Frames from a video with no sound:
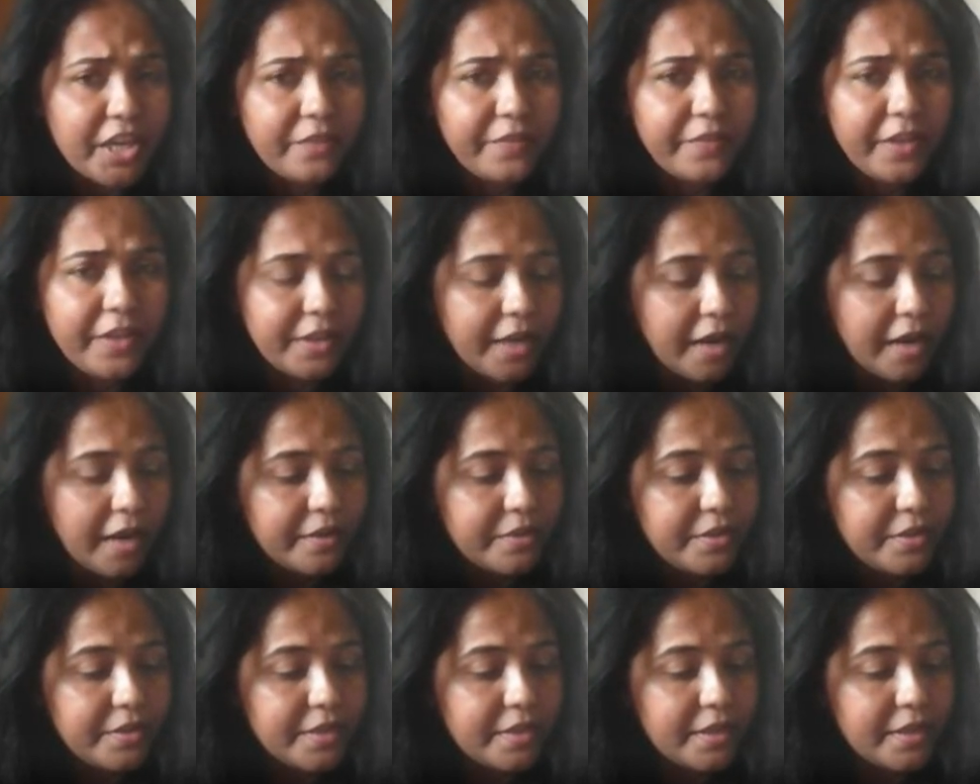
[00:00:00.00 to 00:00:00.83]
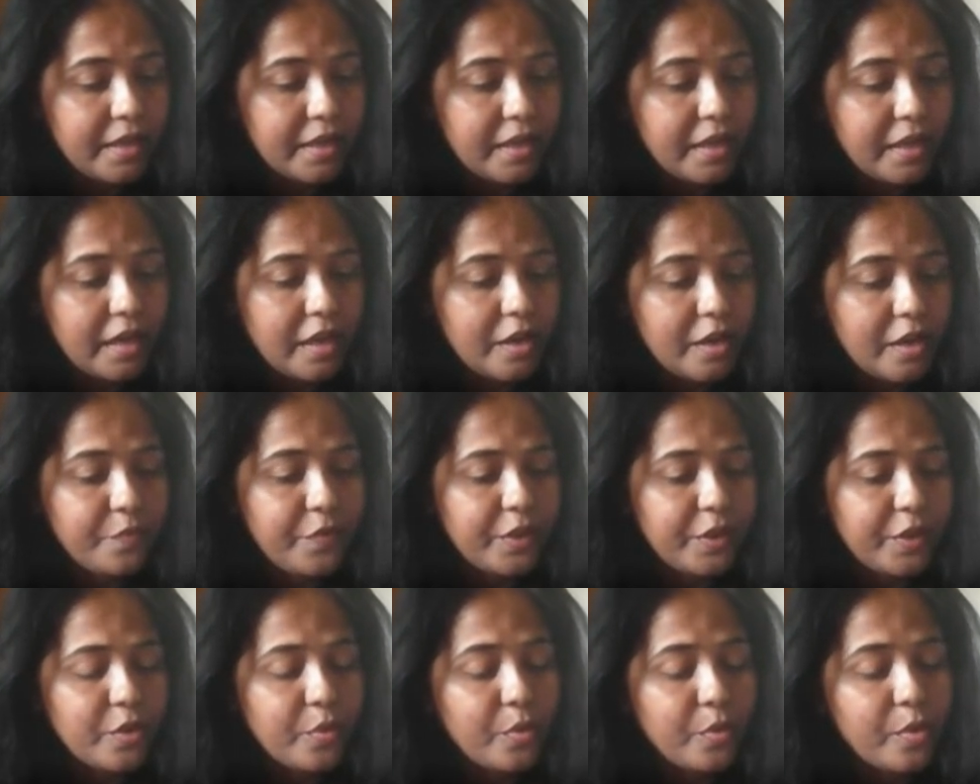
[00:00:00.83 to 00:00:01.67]
We Dance with
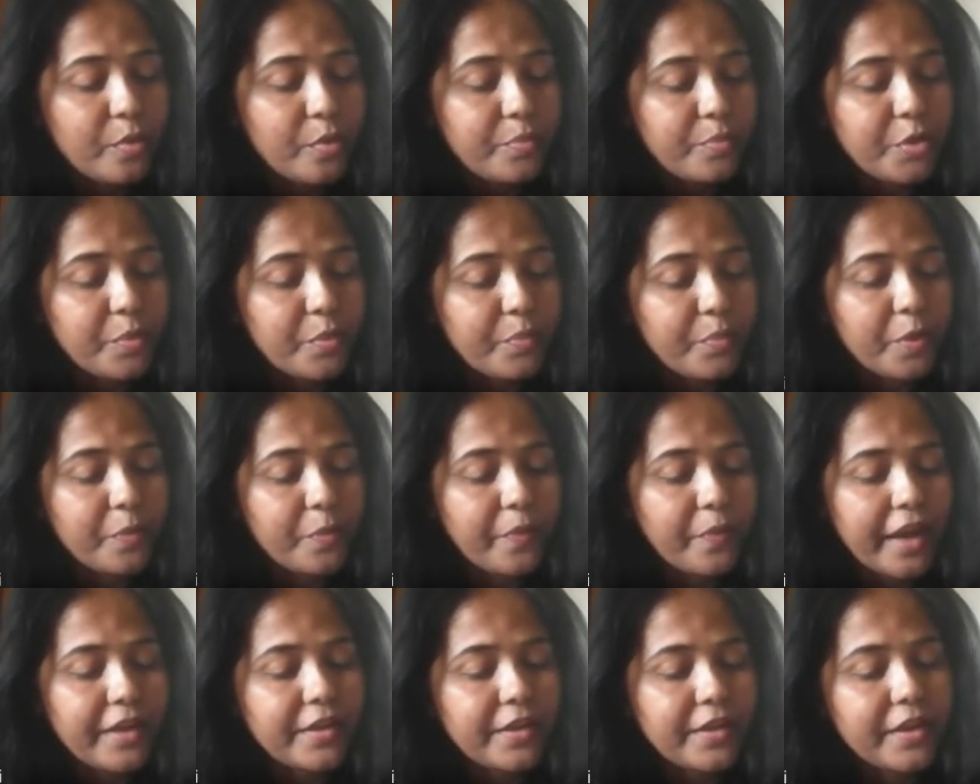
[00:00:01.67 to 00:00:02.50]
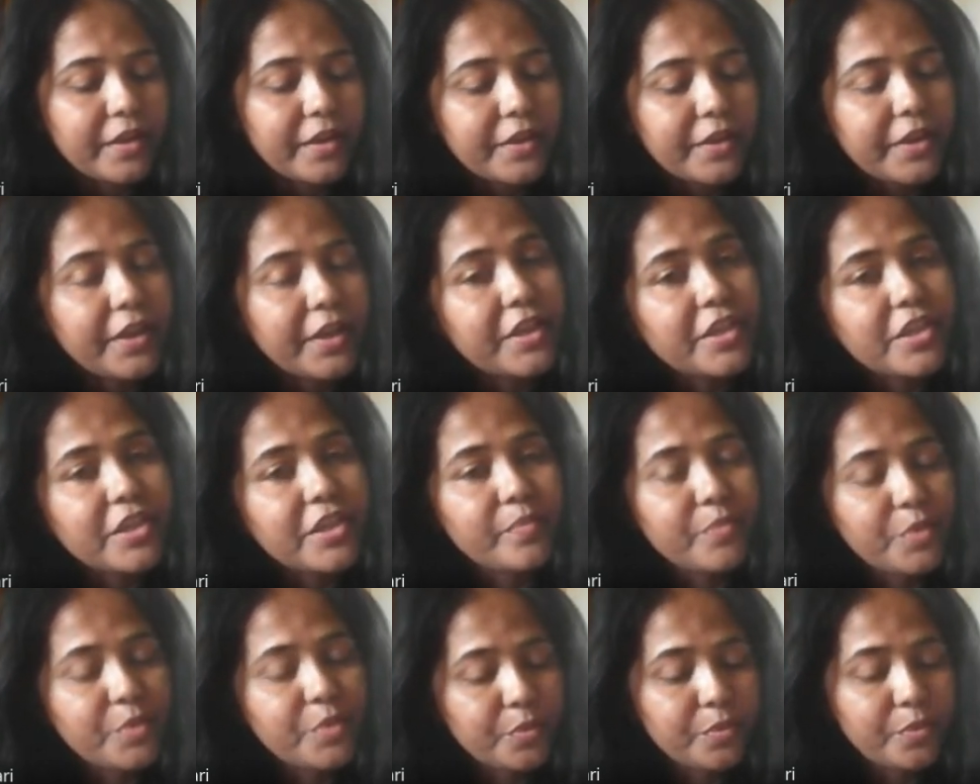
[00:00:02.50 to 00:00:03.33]
the hope to provide a
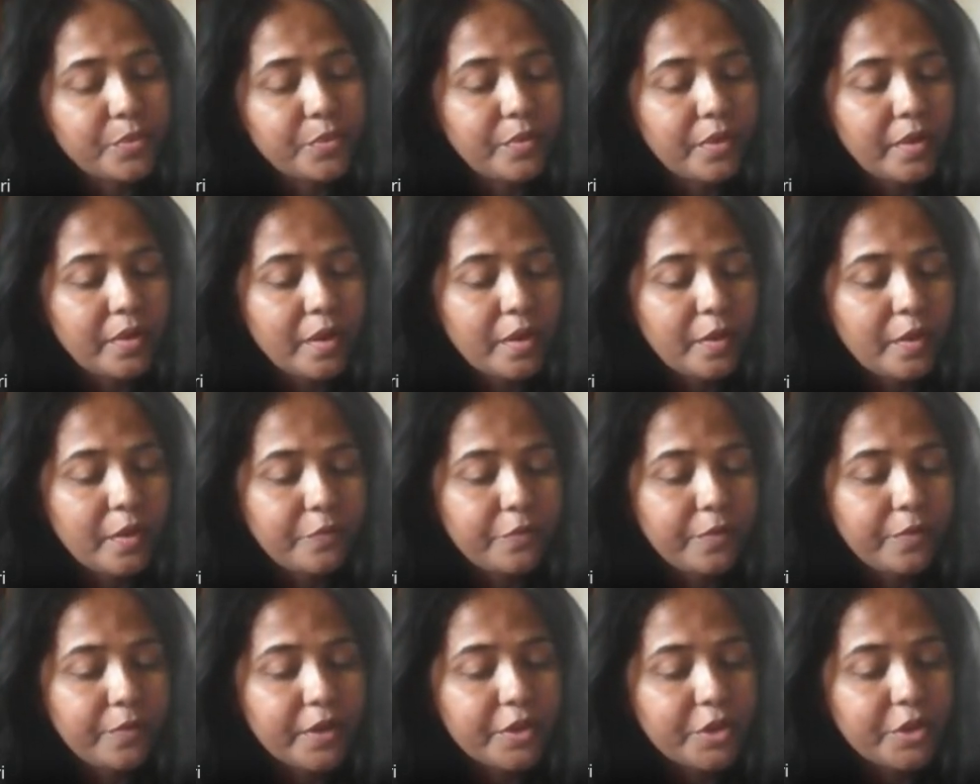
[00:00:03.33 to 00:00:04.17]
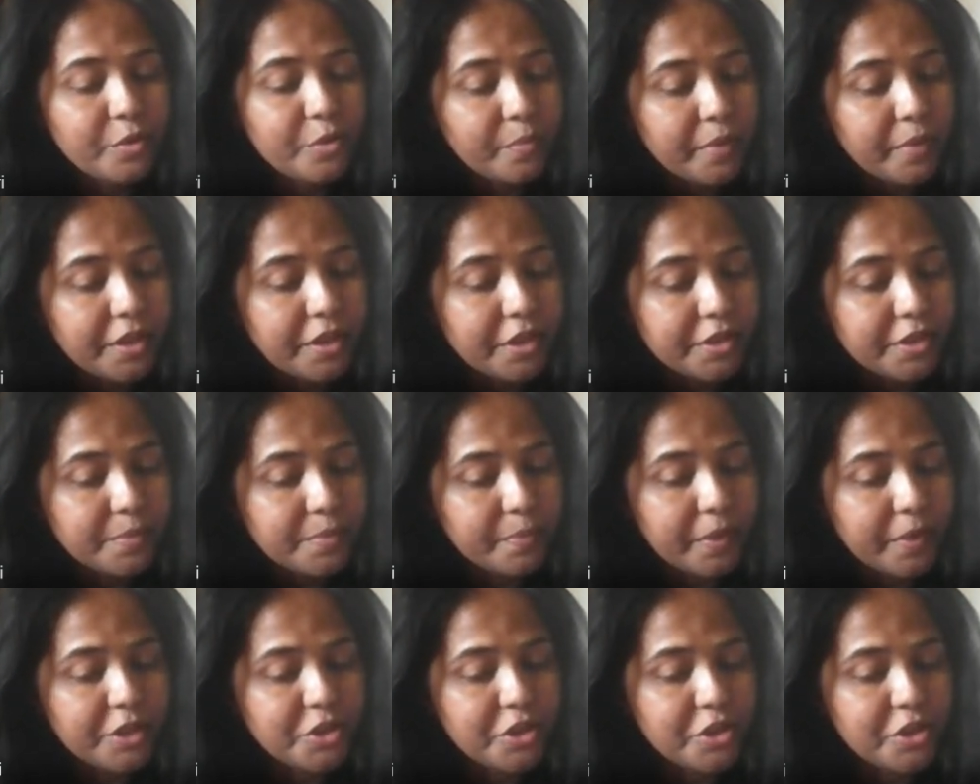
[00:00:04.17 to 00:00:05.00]
creative tool for human
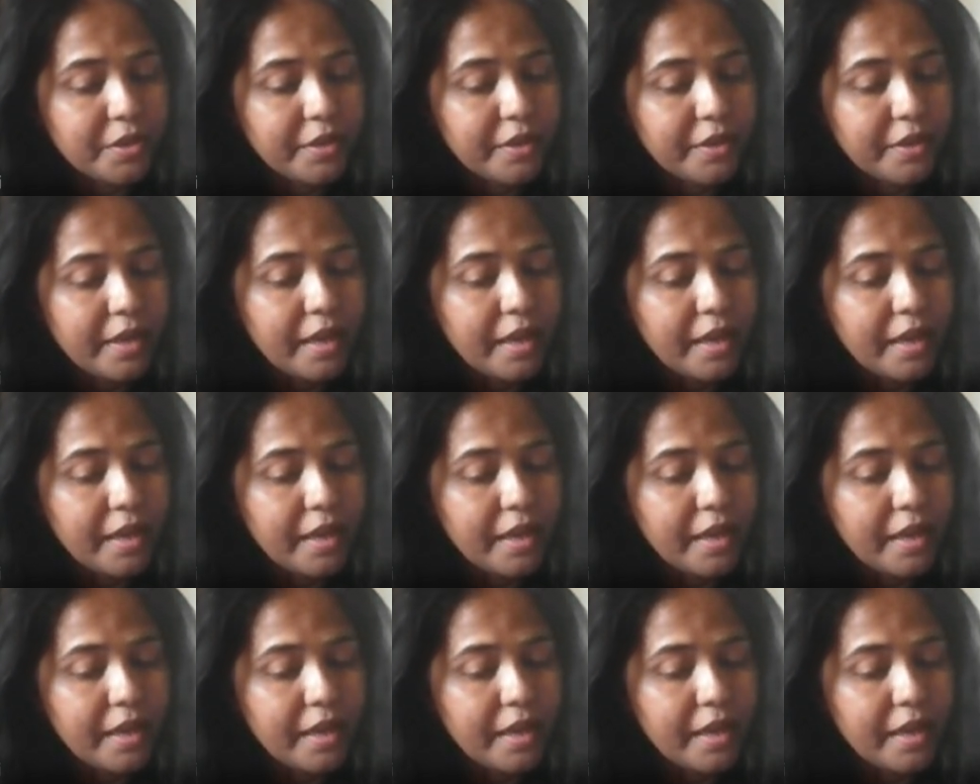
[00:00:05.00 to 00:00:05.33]
expression